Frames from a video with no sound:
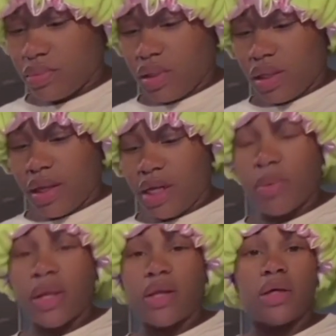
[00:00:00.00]
Anyway, yeah,
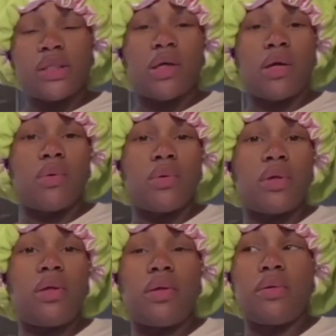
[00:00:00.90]
but so, see, but you know
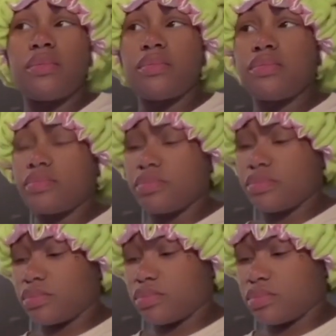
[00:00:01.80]
what? But
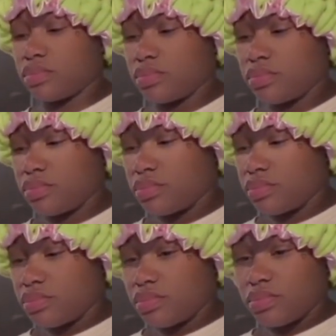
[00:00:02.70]
you, you
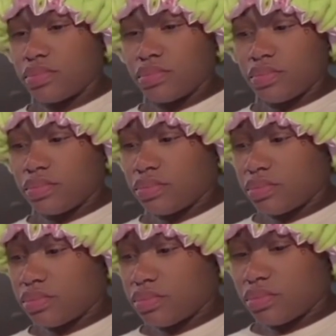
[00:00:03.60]
like to
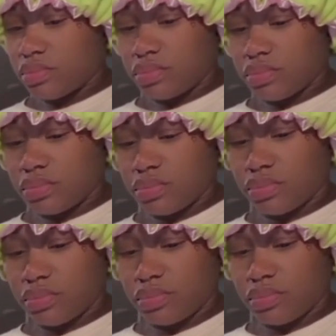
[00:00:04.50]
hold on to
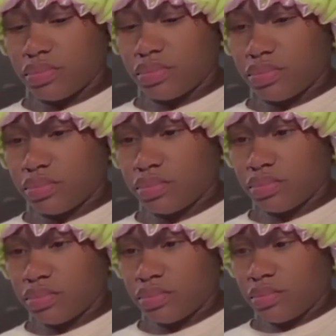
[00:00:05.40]
pain
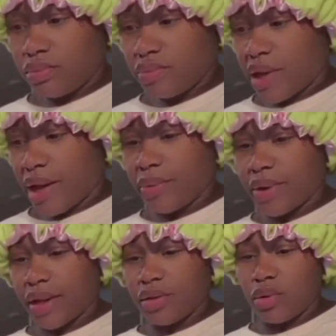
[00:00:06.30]
and say, "Oh no,
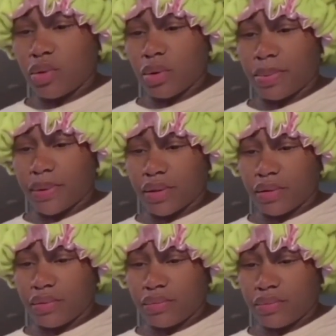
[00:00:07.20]
I'm not feeling nothing."
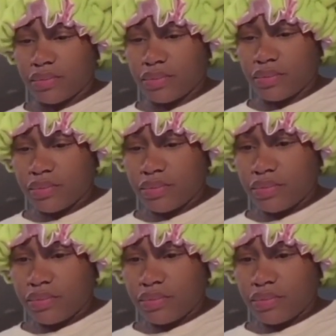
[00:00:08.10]
Somebody come in there and be